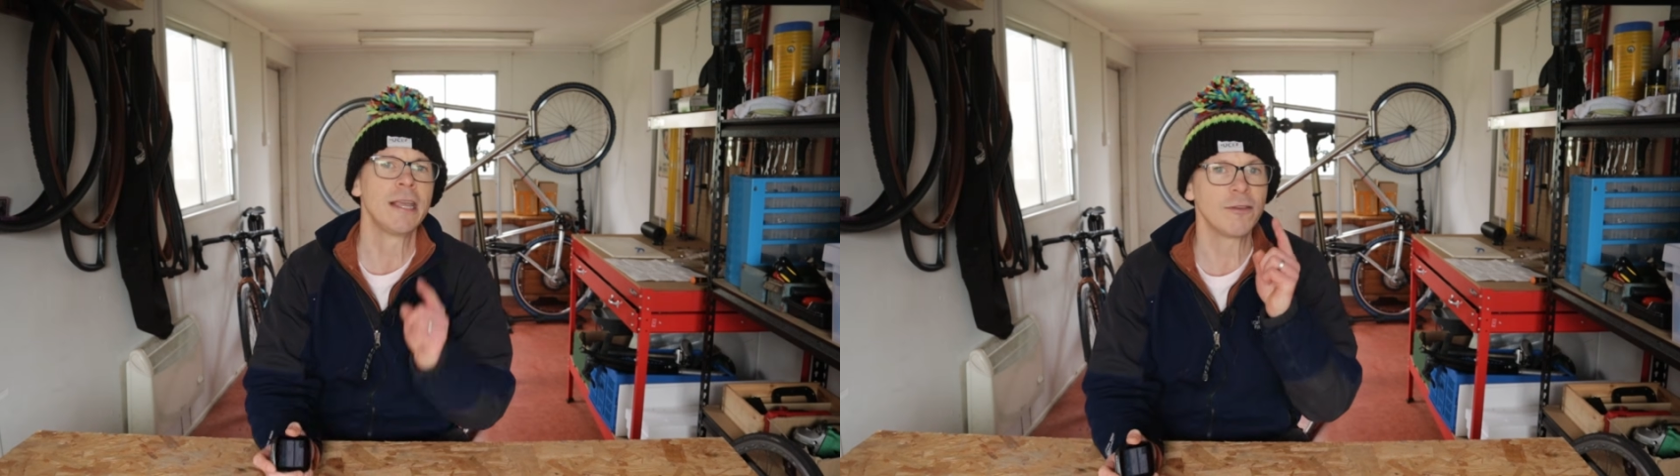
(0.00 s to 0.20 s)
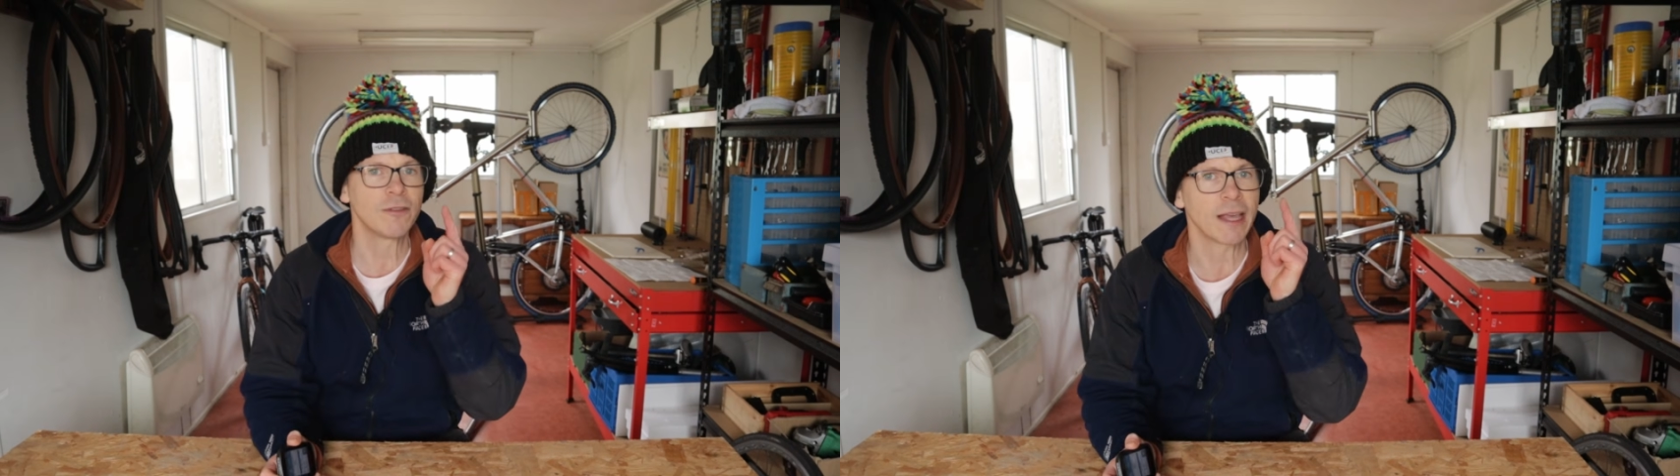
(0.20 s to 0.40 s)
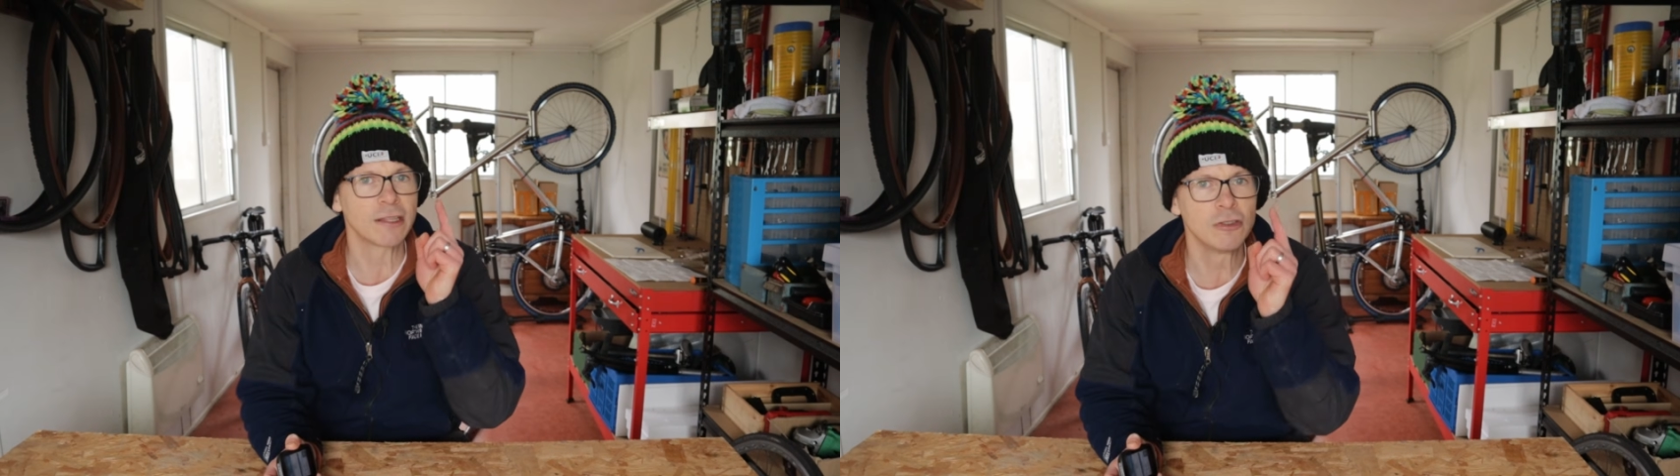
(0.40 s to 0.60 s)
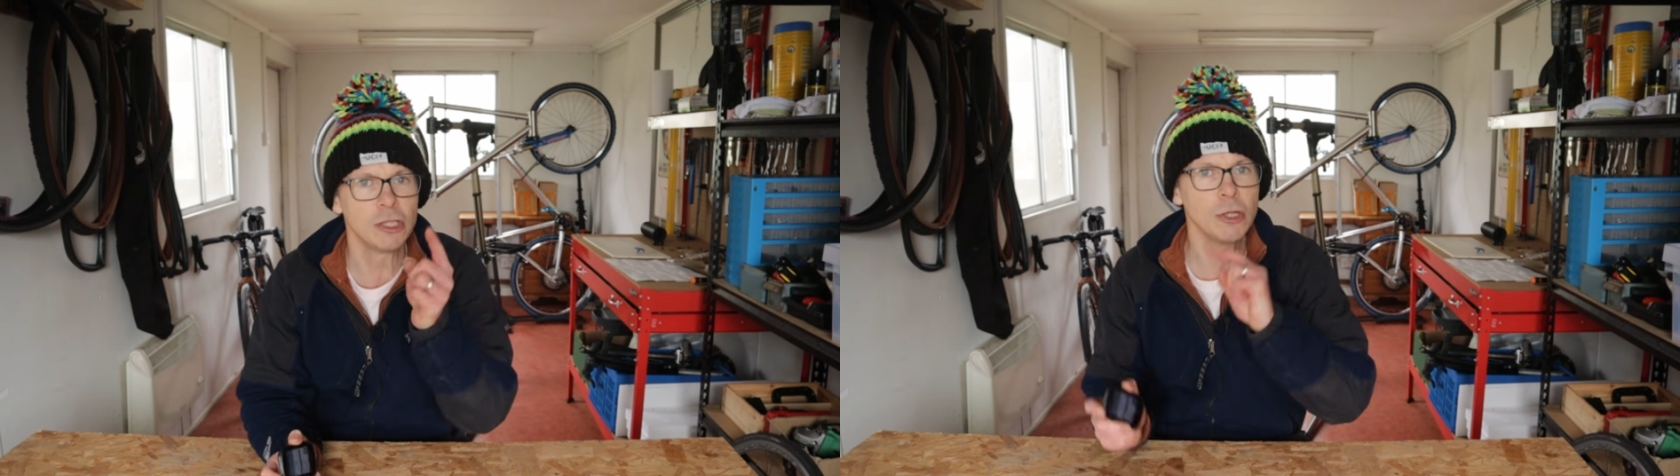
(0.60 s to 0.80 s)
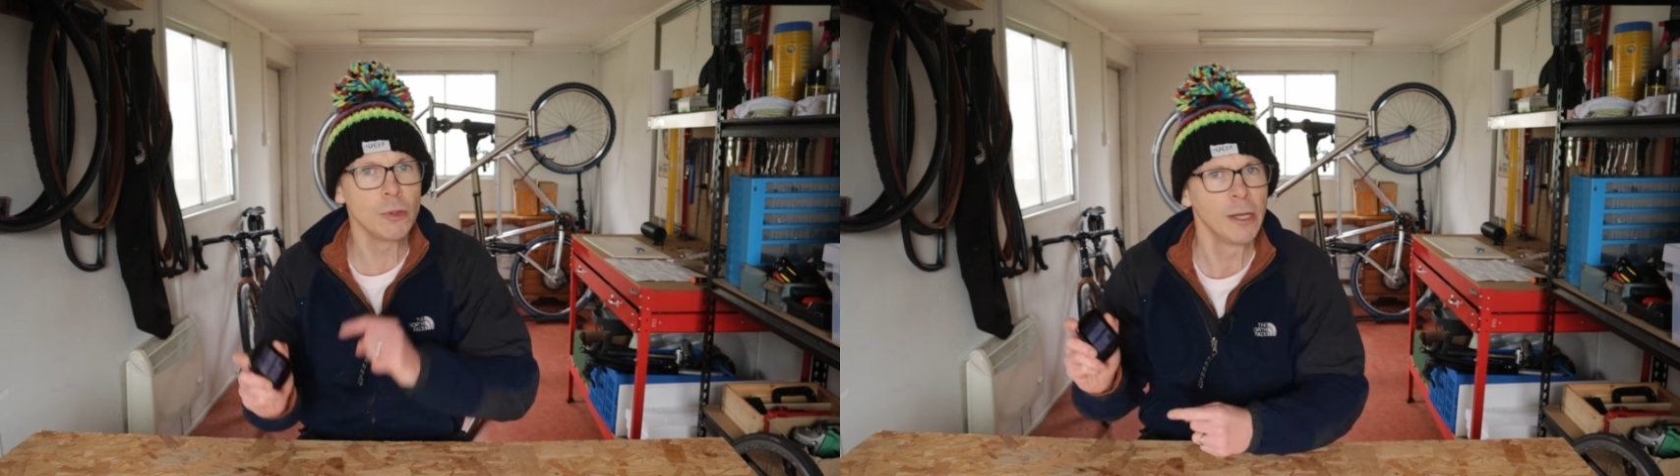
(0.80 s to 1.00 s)
If that's
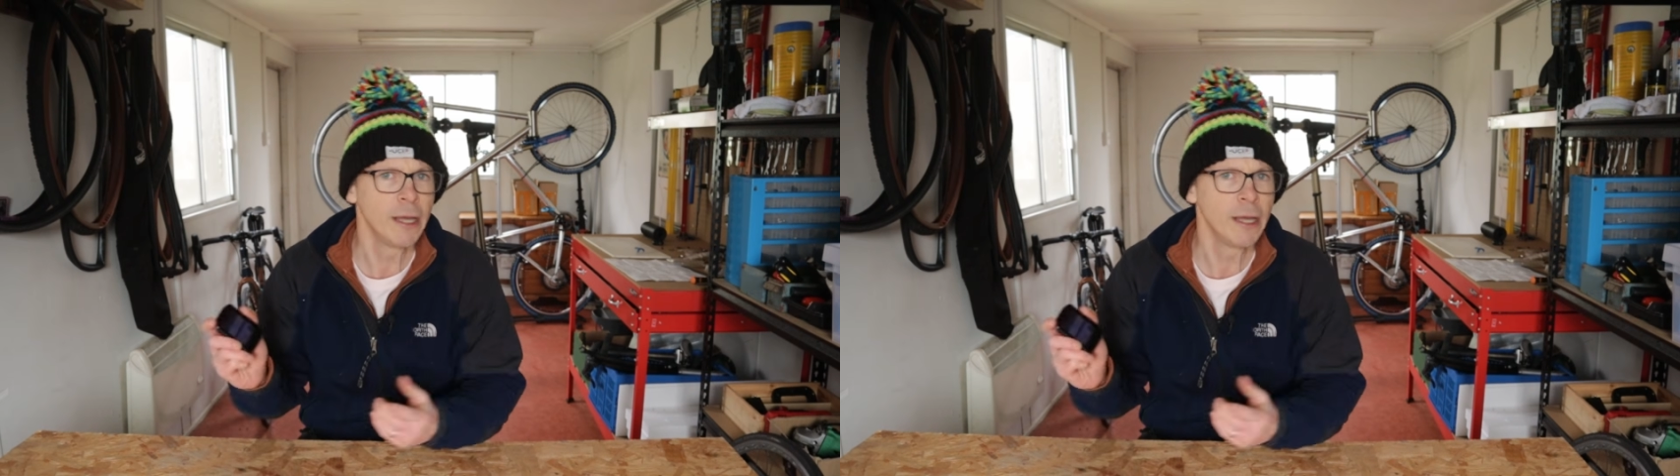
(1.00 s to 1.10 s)
you,